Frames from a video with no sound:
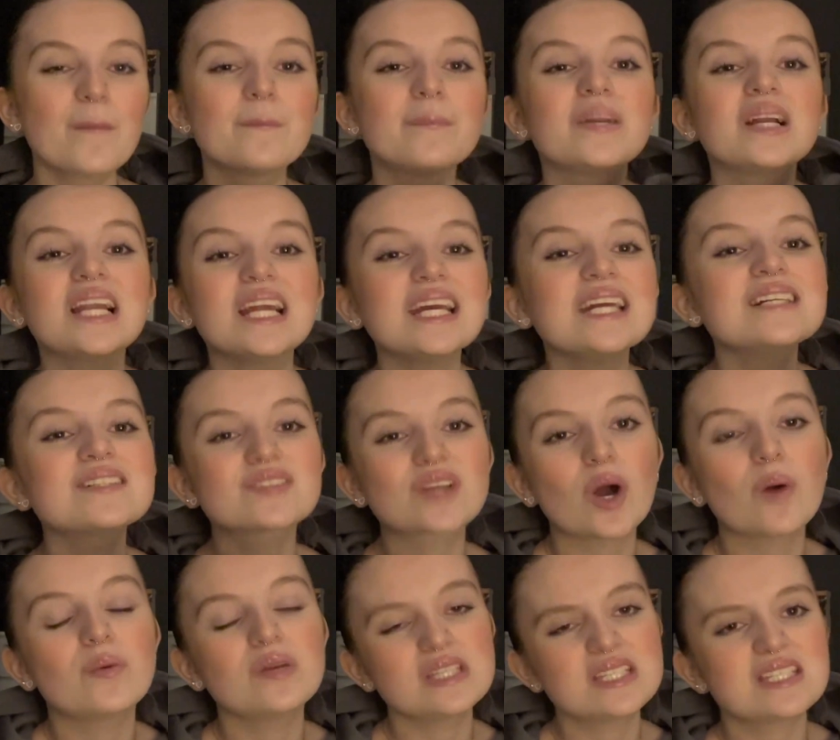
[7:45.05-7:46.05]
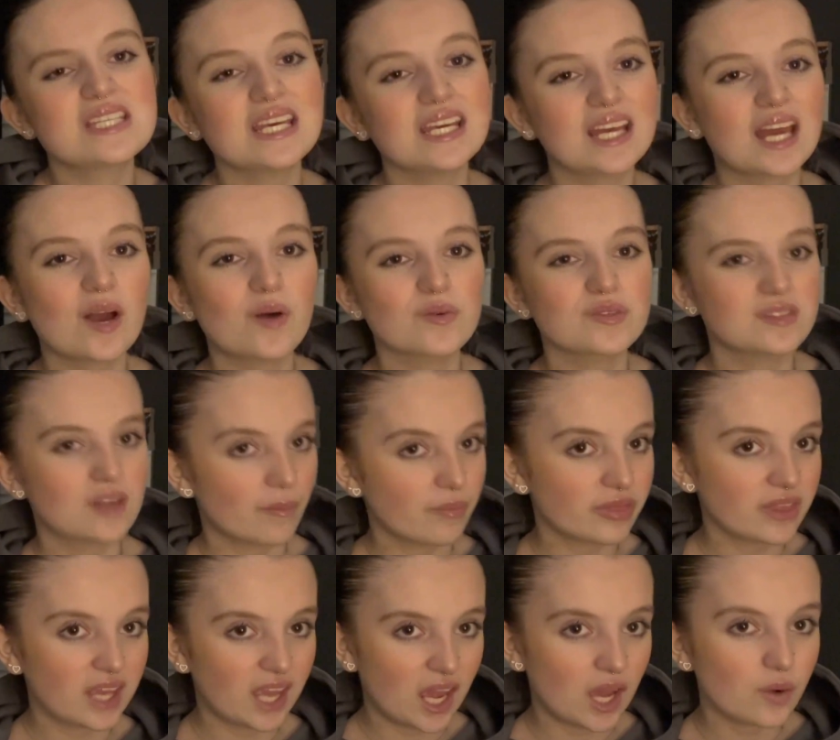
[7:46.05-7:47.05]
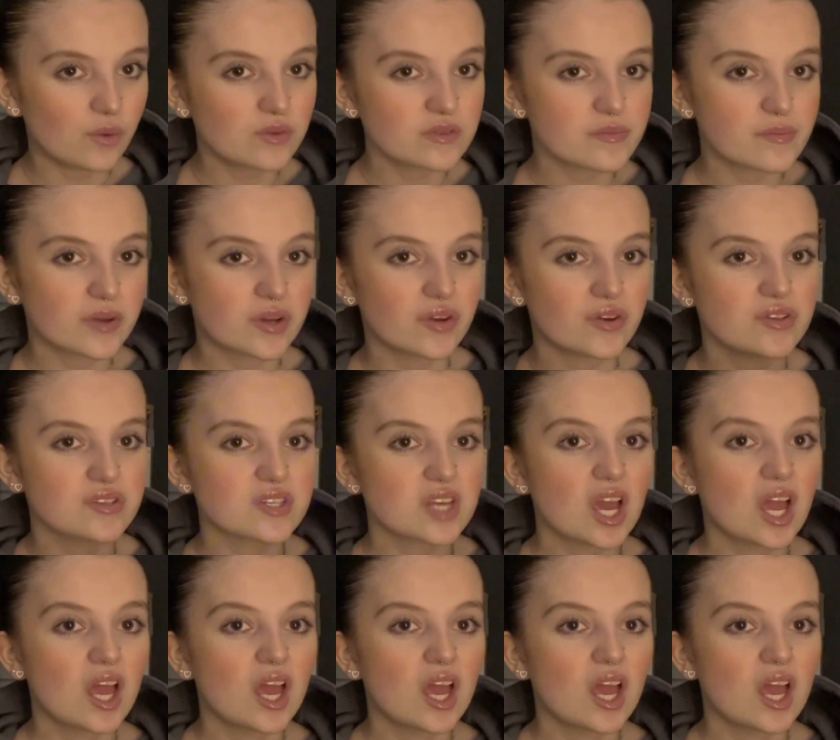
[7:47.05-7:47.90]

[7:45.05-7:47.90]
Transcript: please go and seek out something else because